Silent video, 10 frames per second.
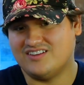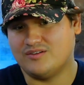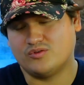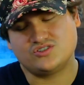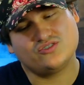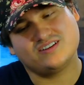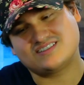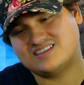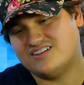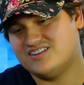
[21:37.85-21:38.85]
And then once you
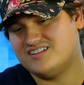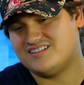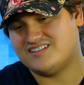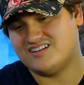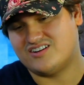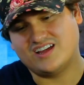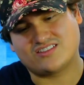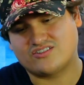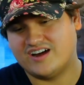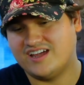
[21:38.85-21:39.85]
get seventh or
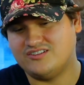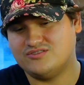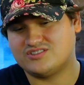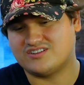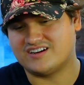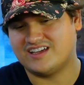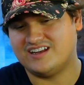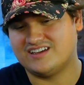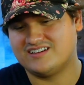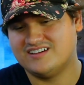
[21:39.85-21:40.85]
eighth grade, you start
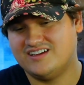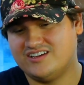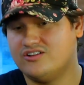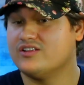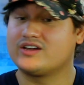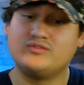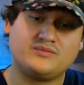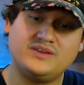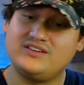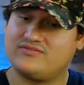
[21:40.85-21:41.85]
getting, you know, like
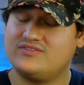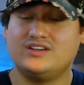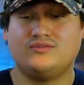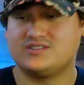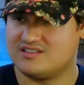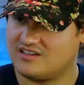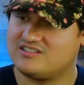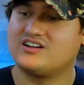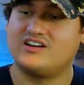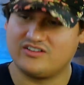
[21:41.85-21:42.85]
with me, it was the
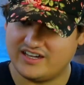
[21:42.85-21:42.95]
guitar.